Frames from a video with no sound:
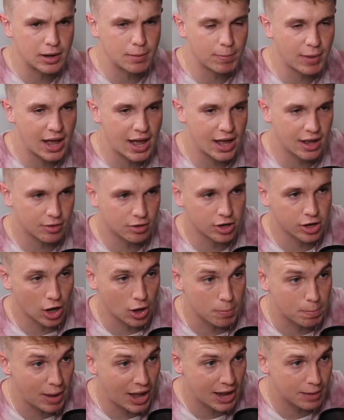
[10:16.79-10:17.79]
a
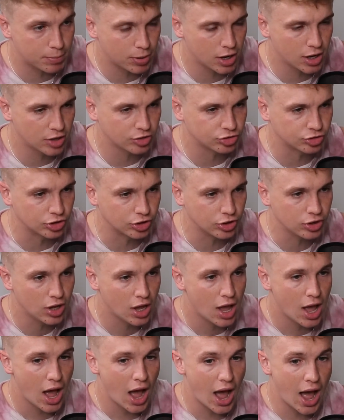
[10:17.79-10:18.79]
bad person,
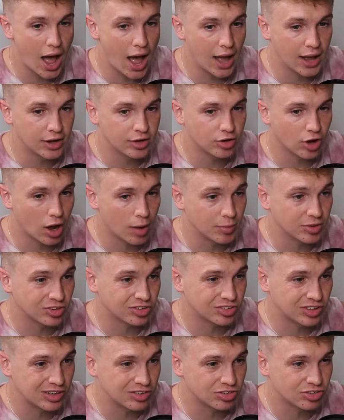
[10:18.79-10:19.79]
and I'm
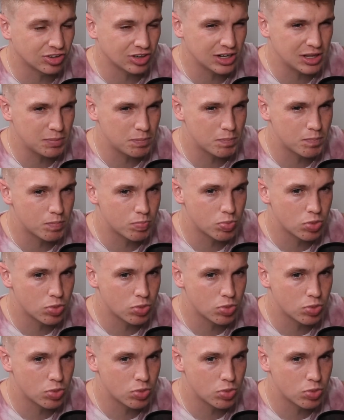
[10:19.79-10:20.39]
essentially